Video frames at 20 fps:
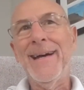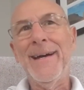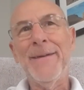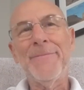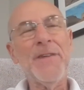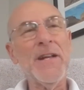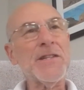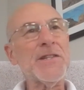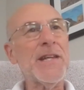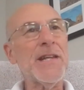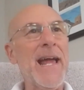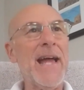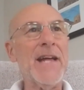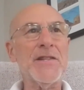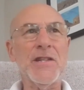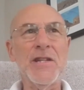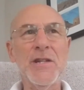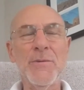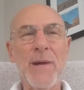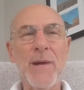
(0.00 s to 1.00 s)
Vincent
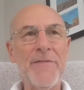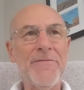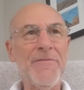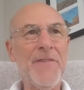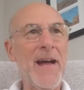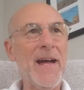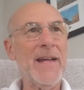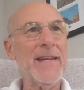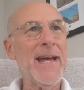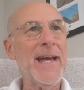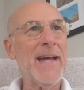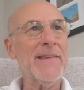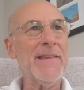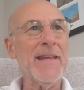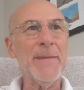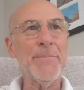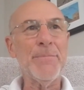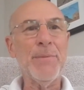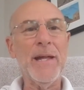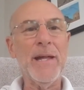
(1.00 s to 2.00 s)
Askew. When I found out that
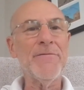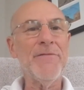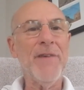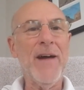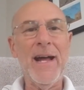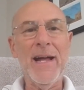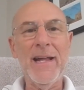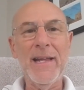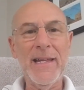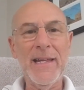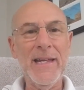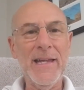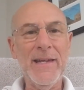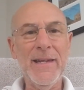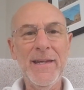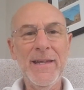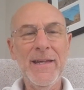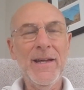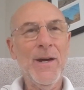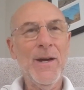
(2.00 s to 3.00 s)
he played
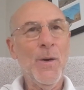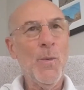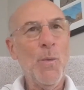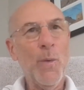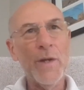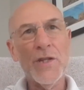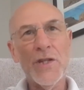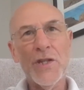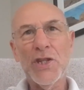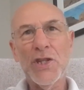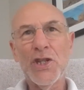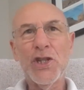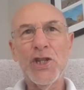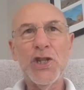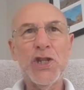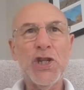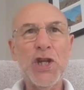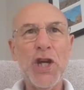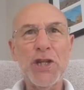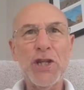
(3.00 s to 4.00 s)
violin, which
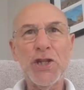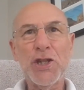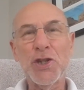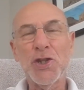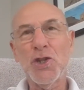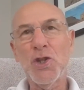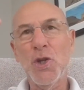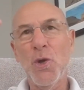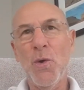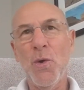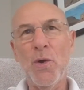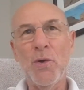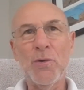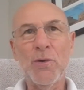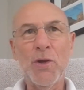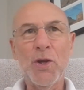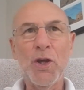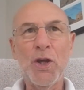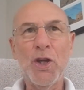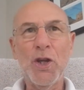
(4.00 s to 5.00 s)
just is so
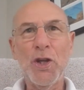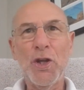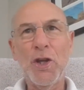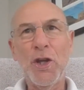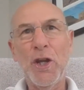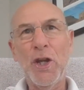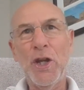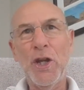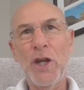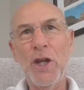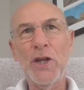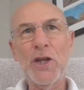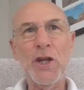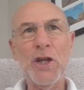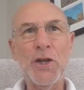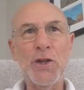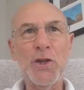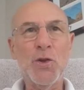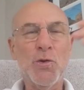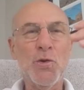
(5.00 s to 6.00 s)

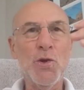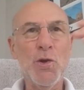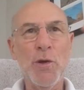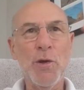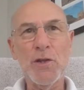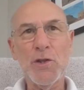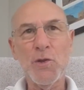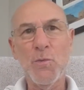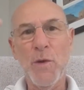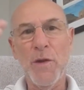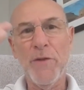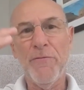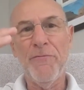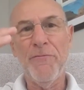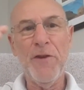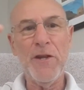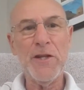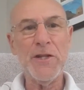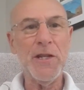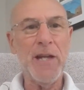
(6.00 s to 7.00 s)
incongruous with
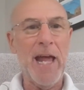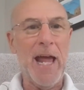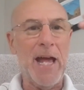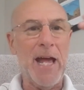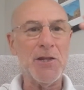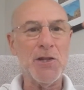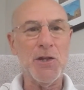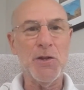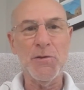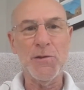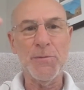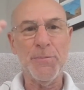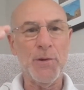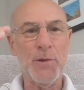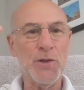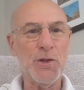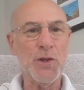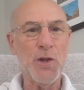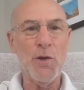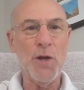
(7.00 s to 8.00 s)
Vincent Askew's
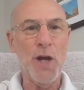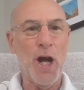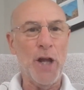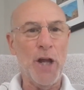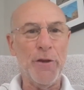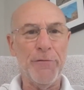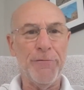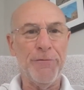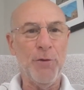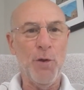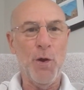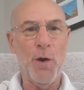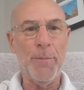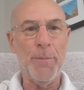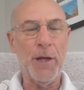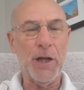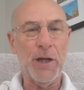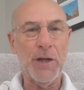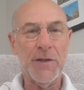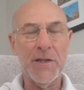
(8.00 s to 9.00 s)
persona on the floor,
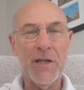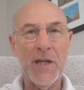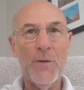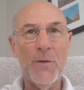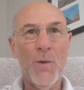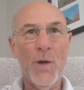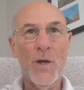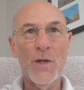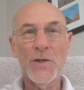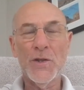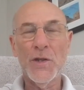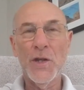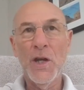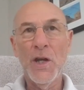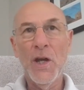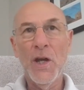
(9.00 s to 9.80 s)
because he was,